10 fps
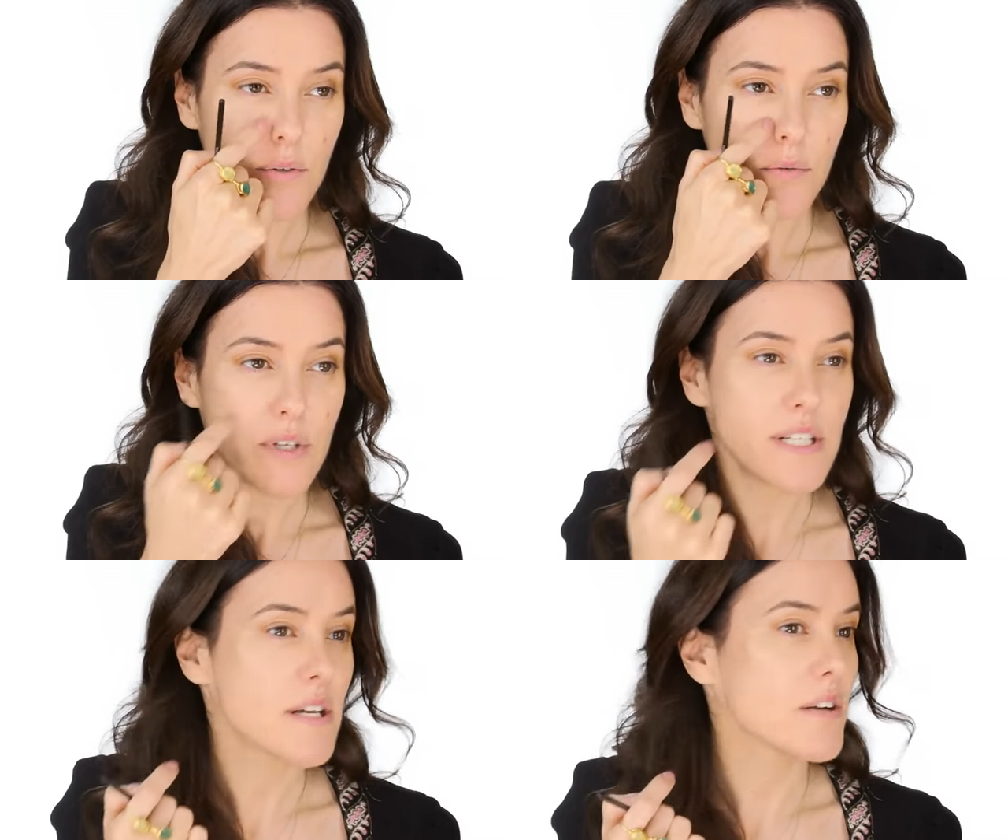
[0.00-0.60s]

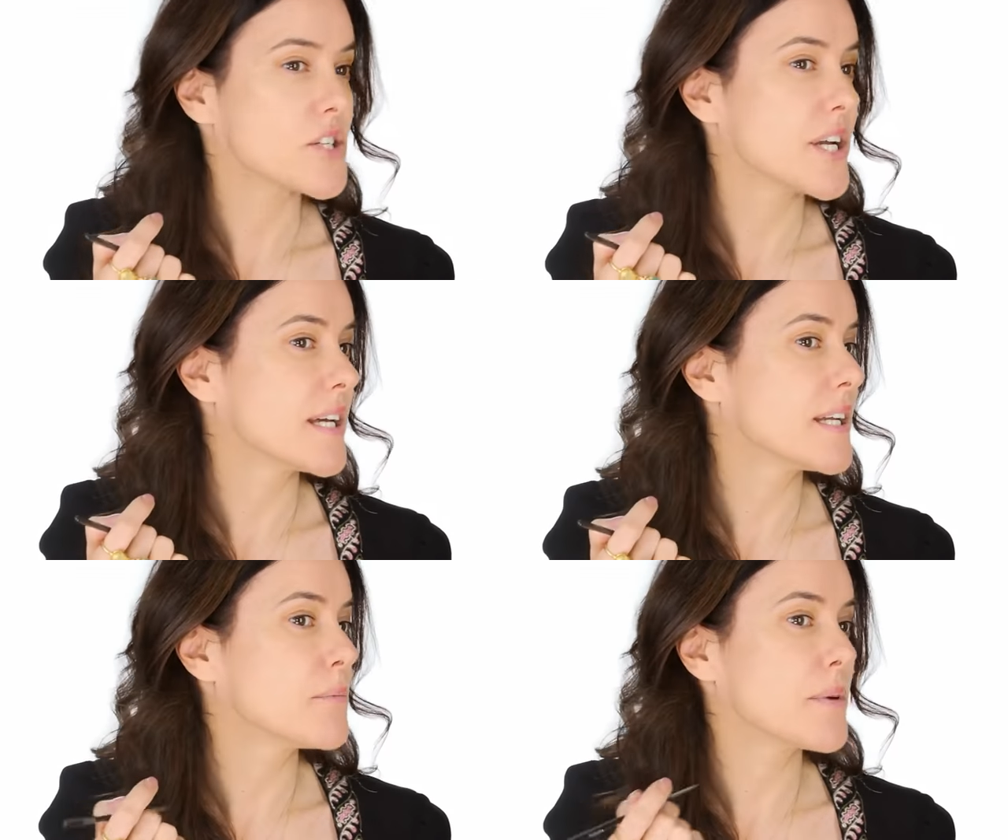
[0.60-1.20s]

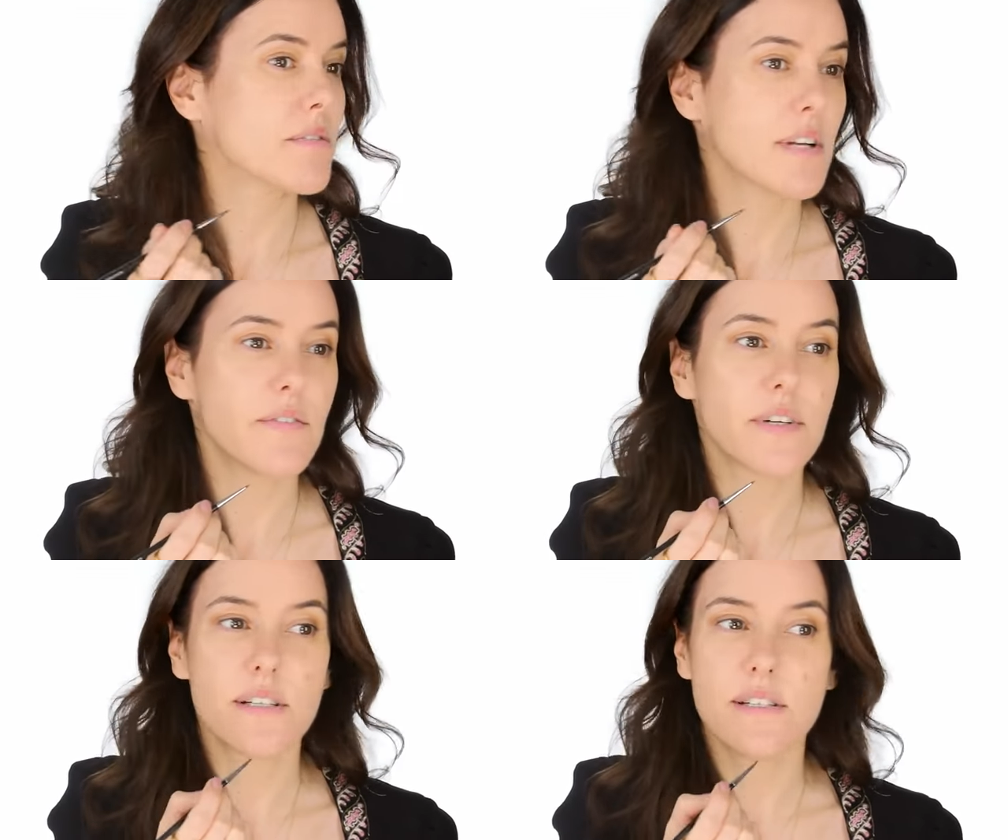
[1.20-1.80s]
retouching, a little bit of
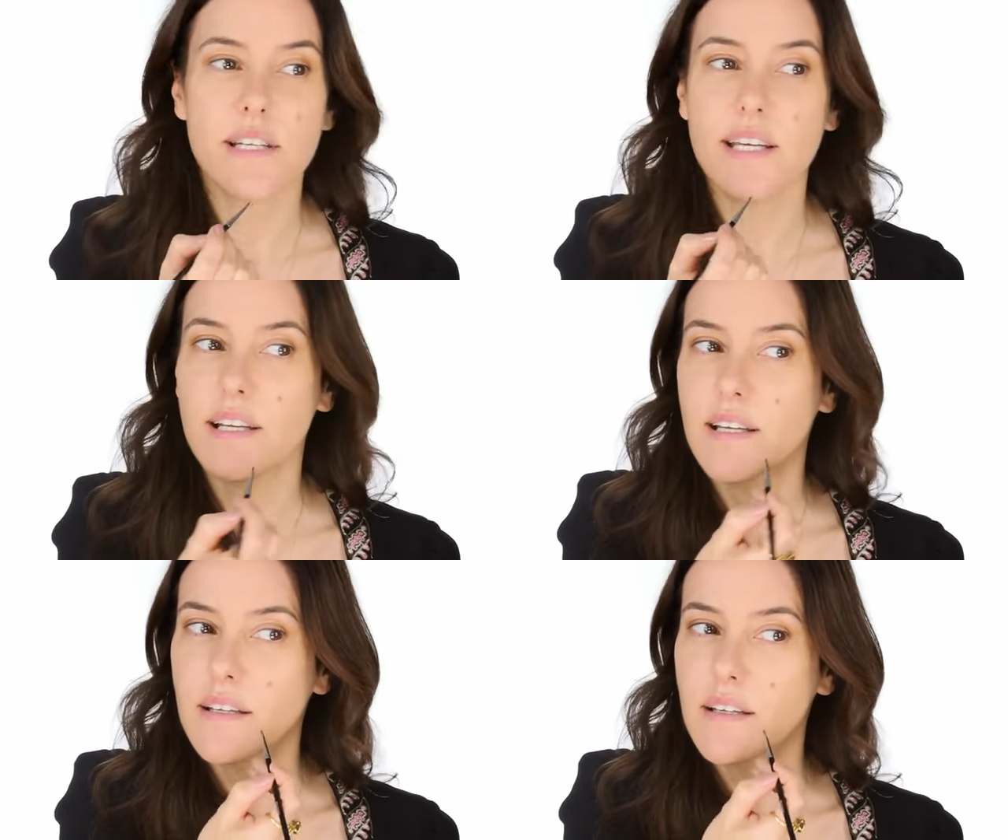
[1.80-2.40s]
clever
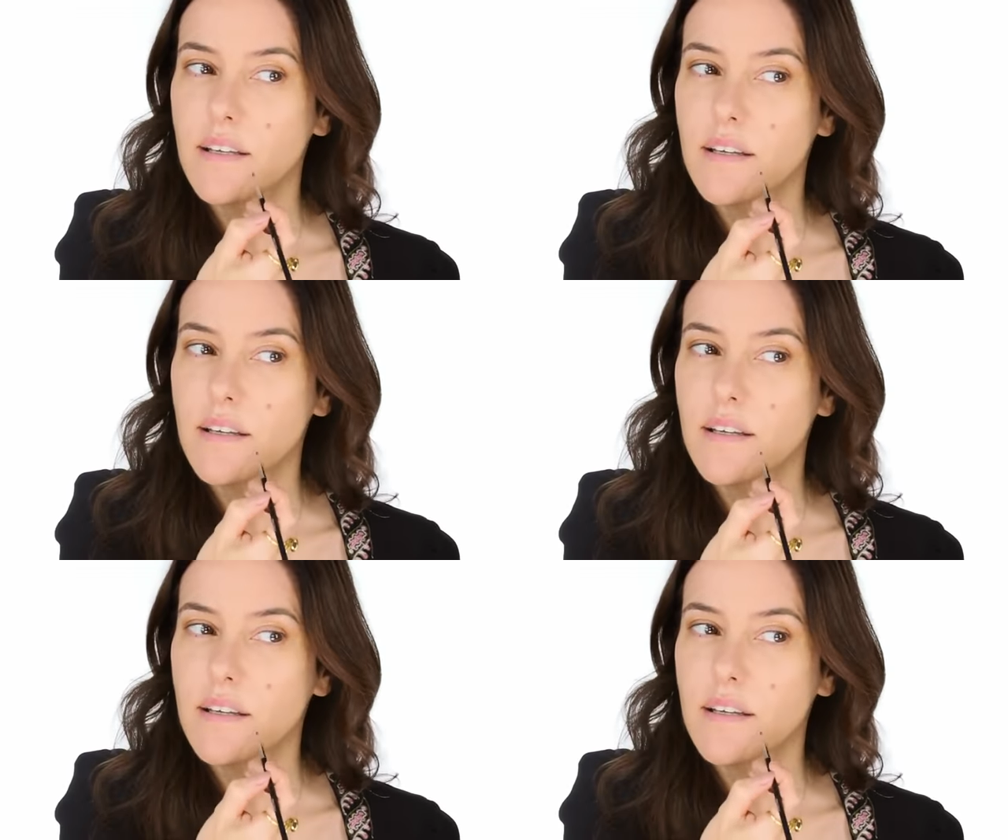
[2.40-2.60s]
concealing,